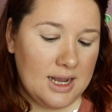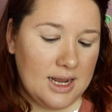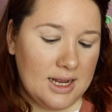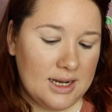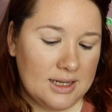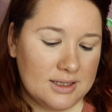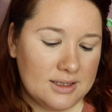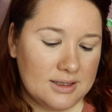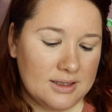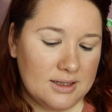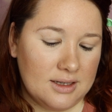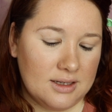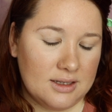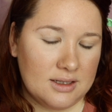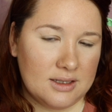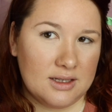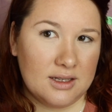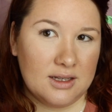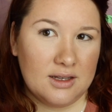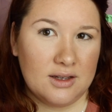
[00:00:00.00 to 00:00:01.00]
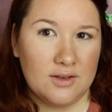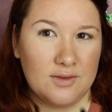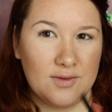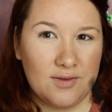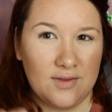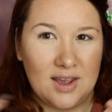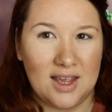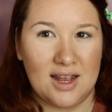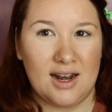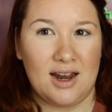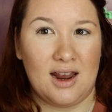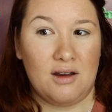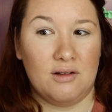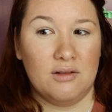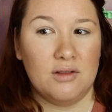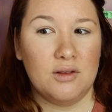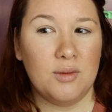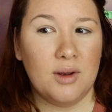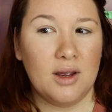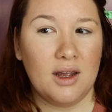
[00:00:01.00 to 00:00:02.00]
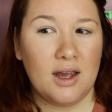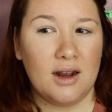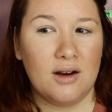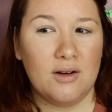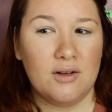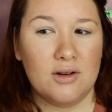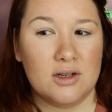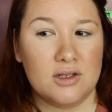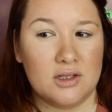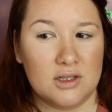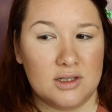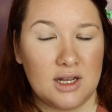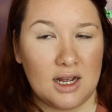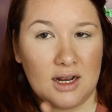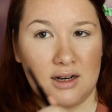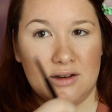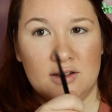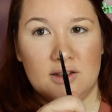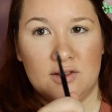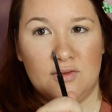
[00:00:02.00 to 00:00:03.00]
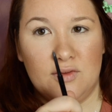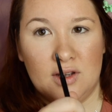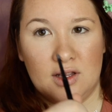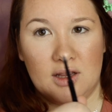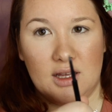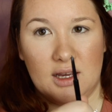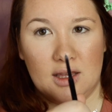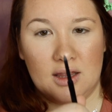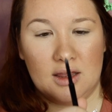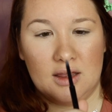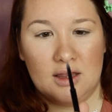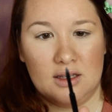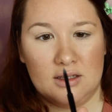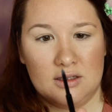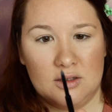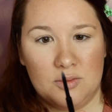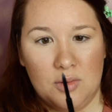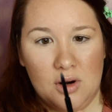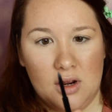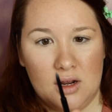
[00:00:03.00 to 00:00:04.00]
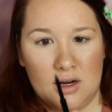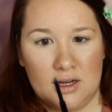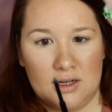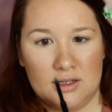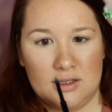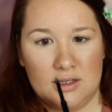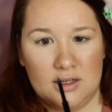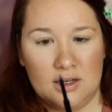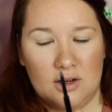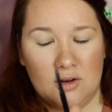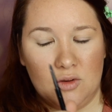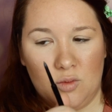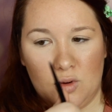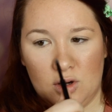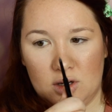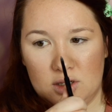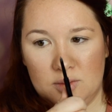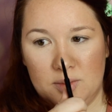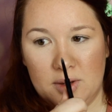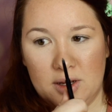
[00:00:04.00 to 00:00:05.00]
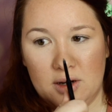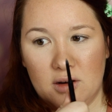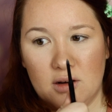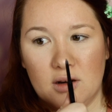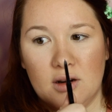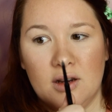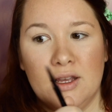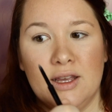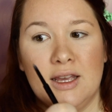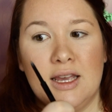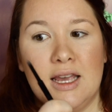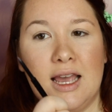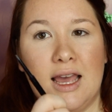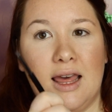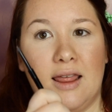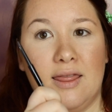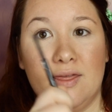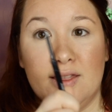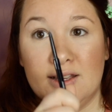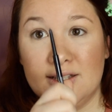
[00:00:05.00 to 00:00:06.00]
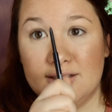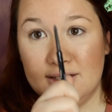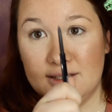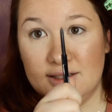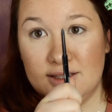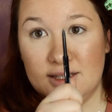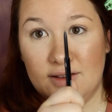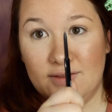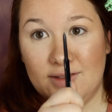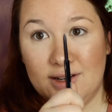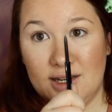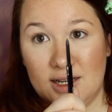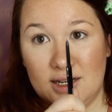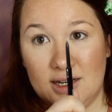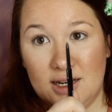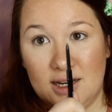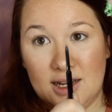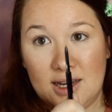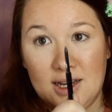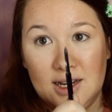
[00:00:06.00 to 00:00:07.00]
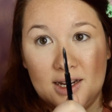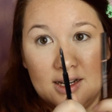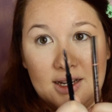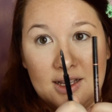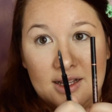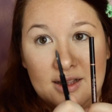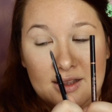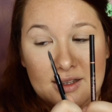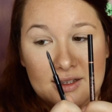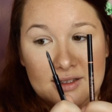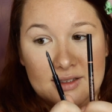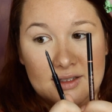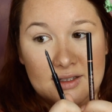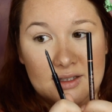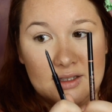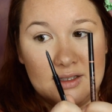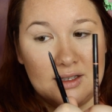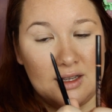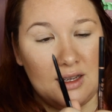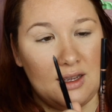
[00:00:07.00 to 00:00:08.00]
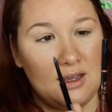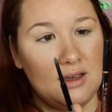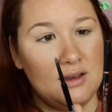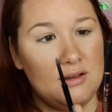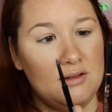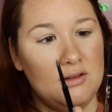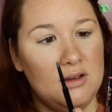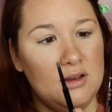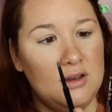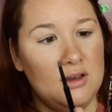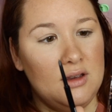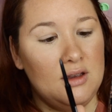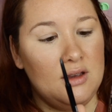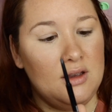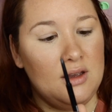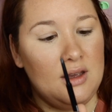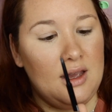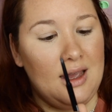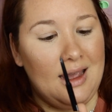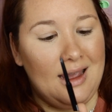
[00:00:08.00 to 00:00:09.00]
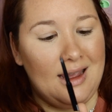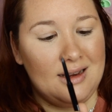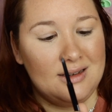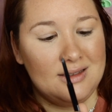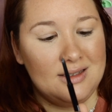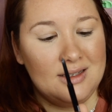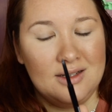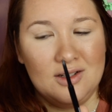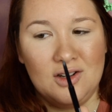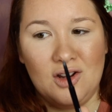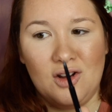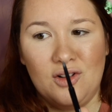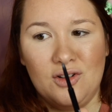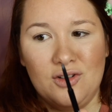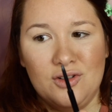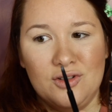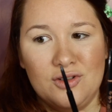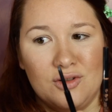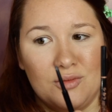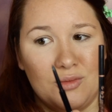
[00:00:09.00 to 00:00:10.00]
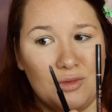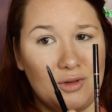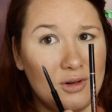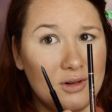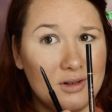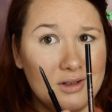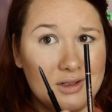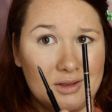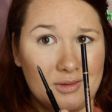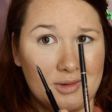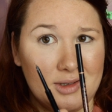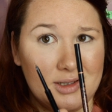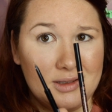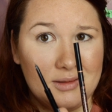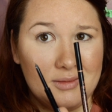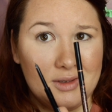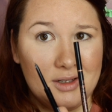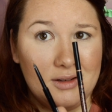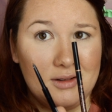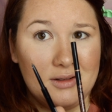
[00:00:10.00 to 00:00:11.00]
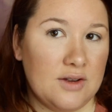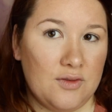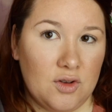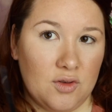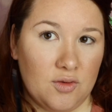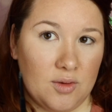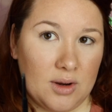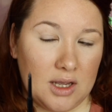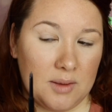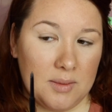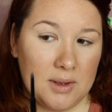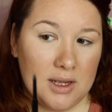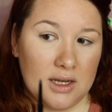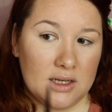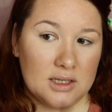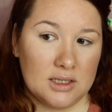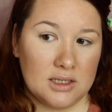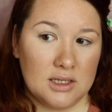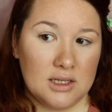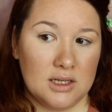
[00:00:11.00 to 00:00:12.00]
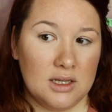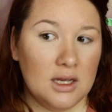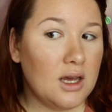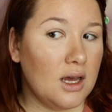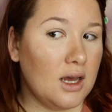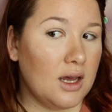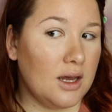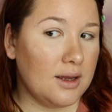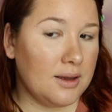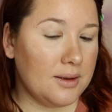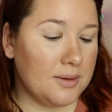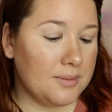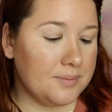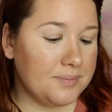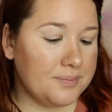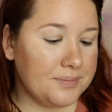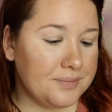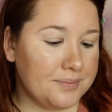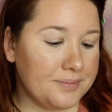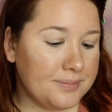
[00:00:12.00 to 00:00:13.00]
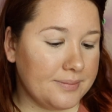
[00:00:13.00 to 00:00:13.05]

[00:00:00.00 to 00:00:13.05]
it doesn't fan out the way, I don't know, I just feel like this product in here works better. And this is $7.99, and this is like $18 or more, $20-some. I really recommend. I'm